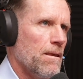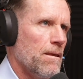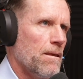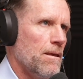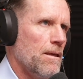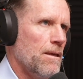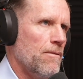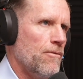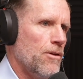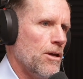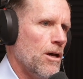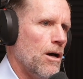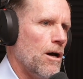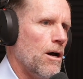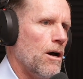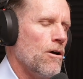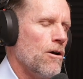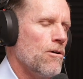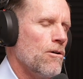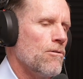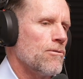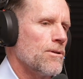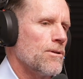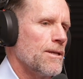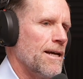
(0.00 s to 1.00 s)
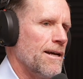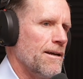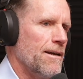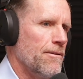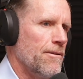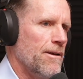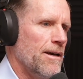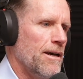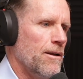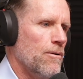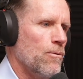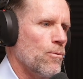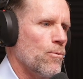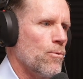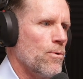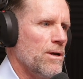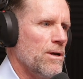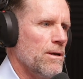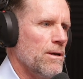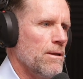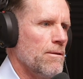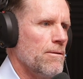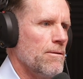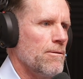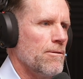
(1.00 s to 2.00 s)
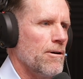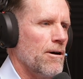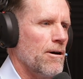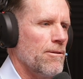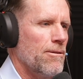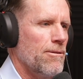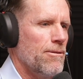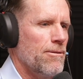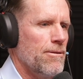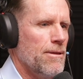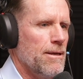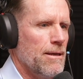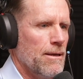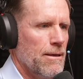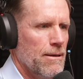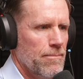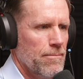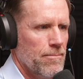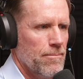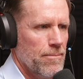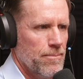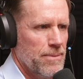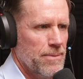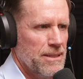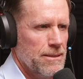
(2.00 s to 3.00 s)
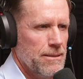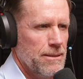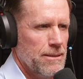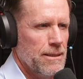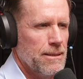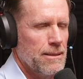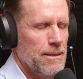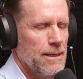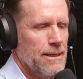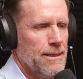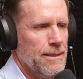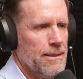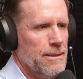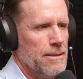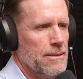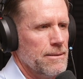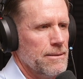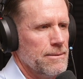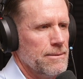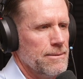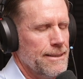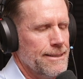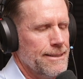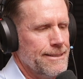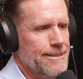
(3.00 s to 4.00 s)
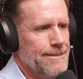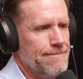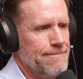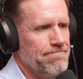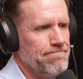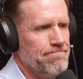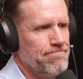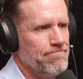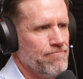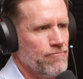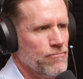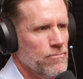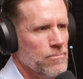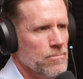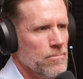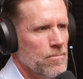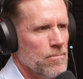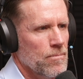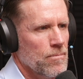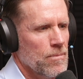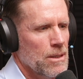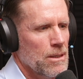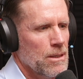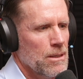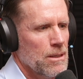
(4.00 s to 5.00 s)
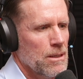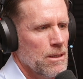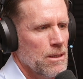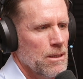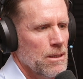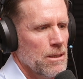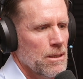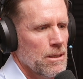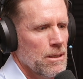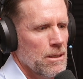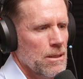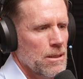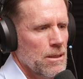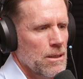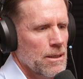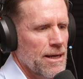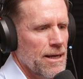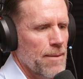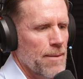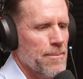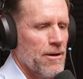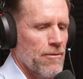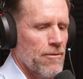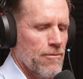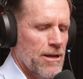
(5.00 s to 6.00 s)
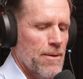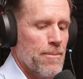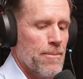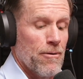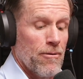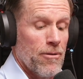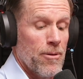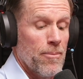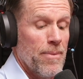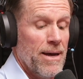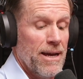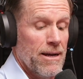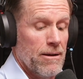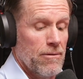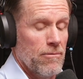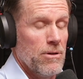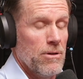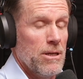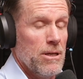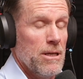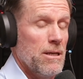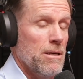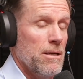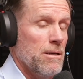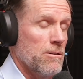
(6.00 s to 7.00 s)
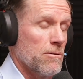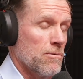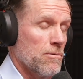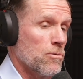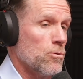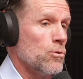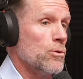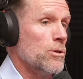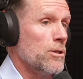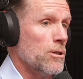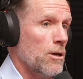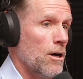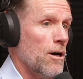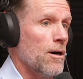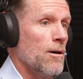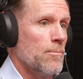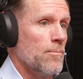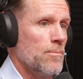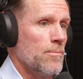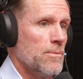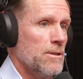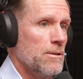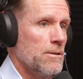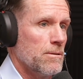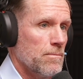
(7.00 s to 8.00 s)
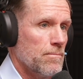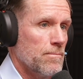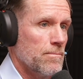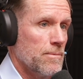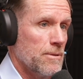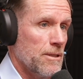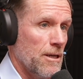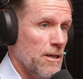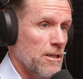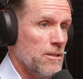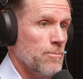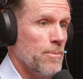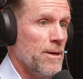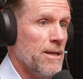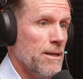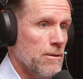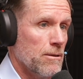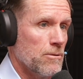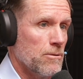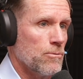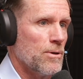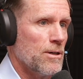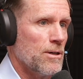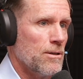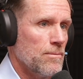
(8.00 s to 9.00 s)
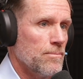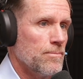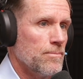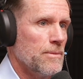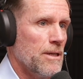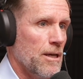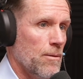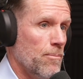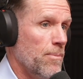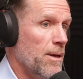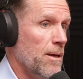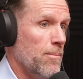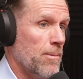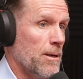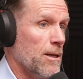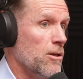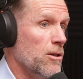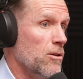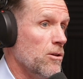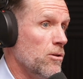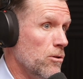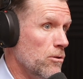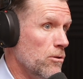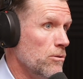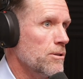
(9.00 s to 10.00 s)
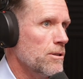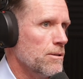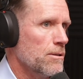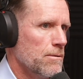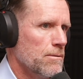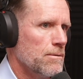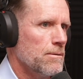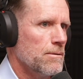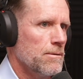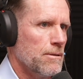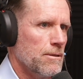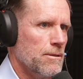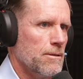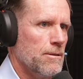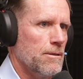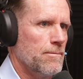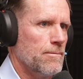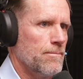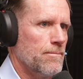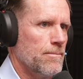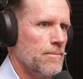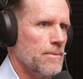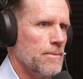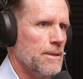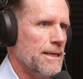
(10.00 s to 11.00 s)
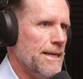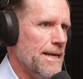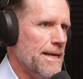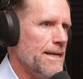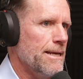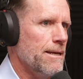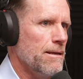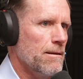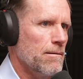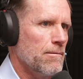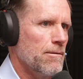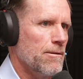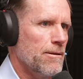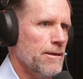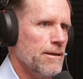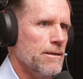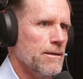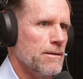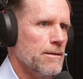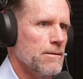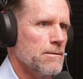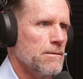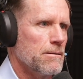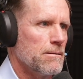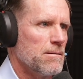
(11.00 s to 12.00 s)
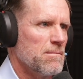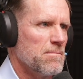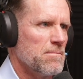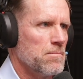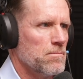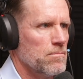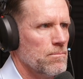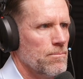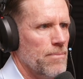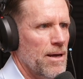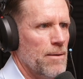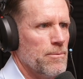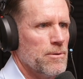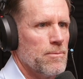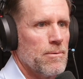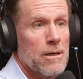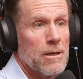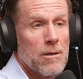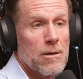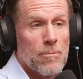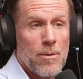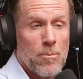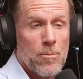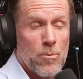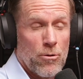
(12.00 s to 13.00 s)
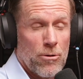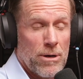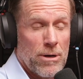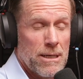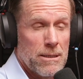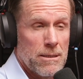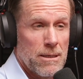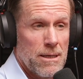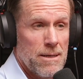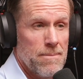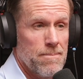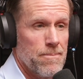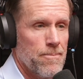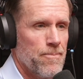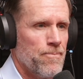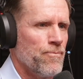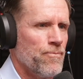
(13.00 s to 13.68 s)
If you overlay that with, I think, particularly coming off the back of years of good times, so to speak, as well. People are used to getting things perhaps a little bit more easily.